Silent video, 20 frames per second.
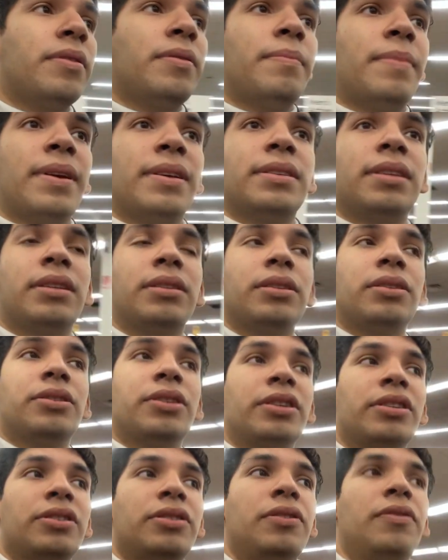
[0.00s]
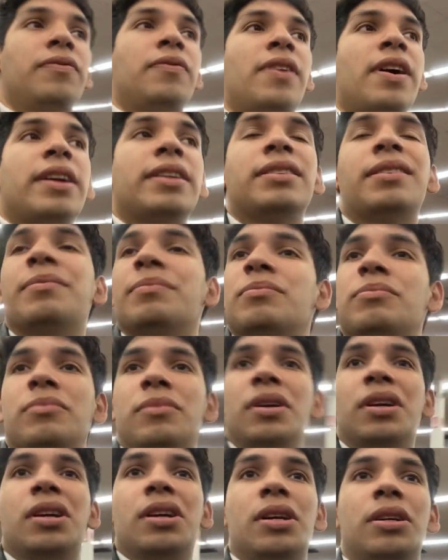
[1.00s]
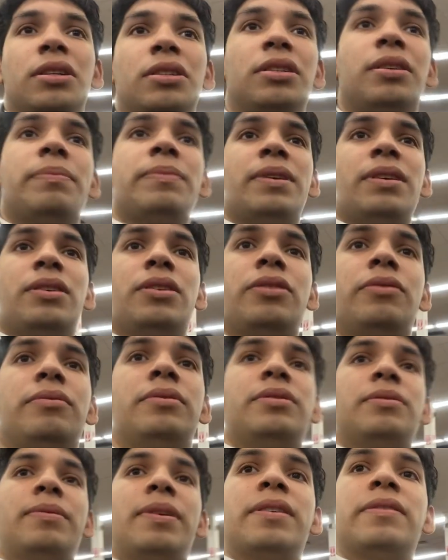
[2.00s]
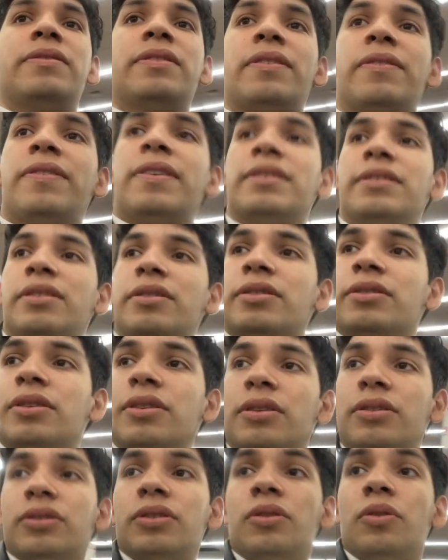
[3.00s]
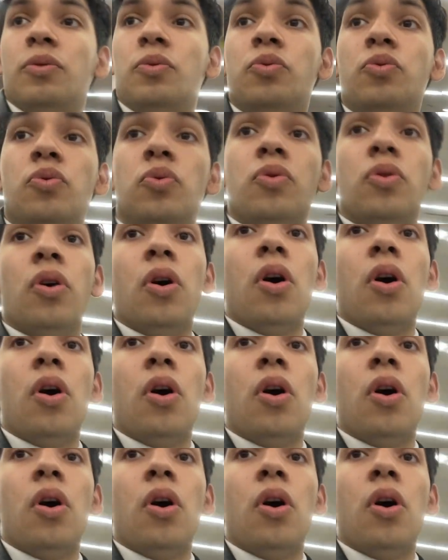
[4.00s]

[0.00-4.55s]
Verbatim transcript: in a mix session just to find some something cute to wear. So I find some shirts. Ooh.